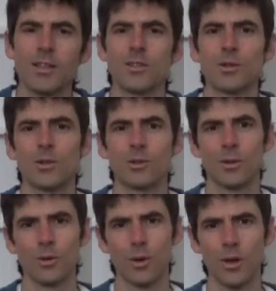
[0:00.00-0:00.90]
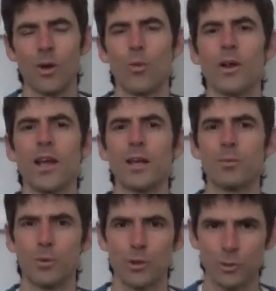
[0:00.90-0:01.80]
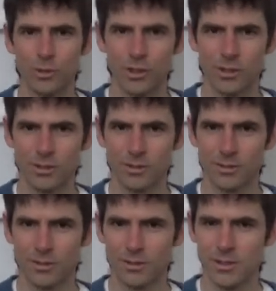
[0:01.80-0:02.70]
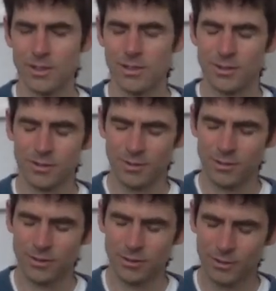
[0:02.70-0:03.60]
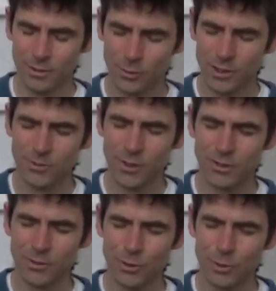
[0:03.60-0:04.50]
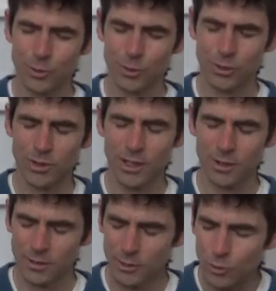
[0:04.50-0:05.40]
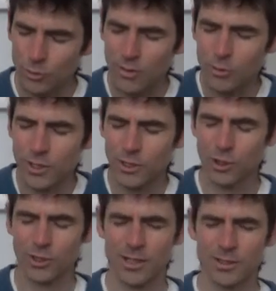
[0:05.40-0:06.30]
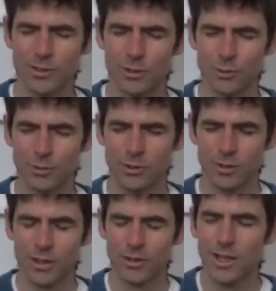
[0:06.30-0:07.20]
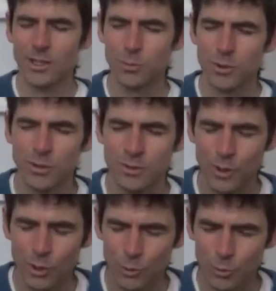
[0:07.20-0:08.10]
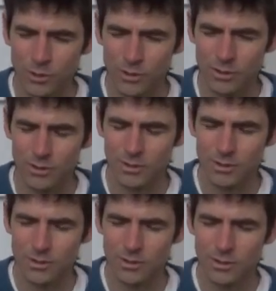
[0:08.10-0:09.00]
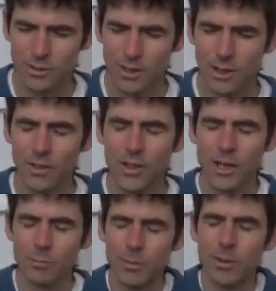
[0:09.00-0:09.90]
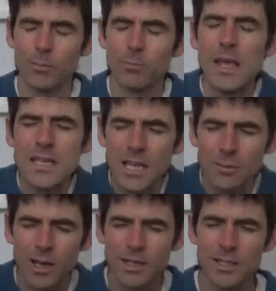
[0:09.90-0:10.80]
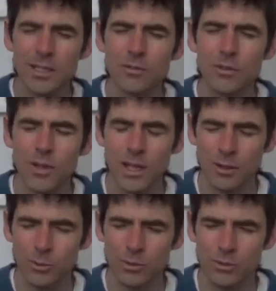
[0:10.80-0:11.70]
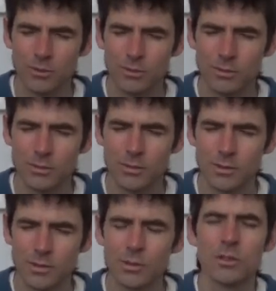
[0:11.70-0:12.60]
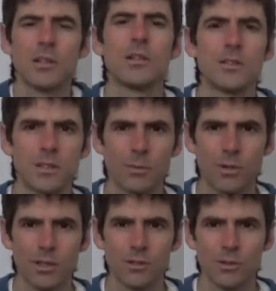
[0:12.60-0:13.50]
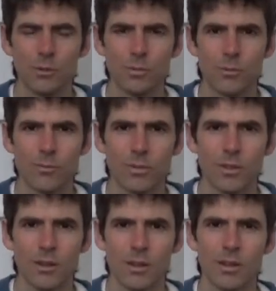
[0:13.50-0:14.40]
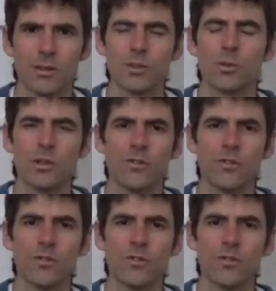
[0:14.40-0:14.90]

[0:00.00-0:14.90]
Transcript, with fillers: So when I approach the lotus feet of the gurus with that reverential attitude, that spirit of openness, then I'm making myself available to learn something new. So what a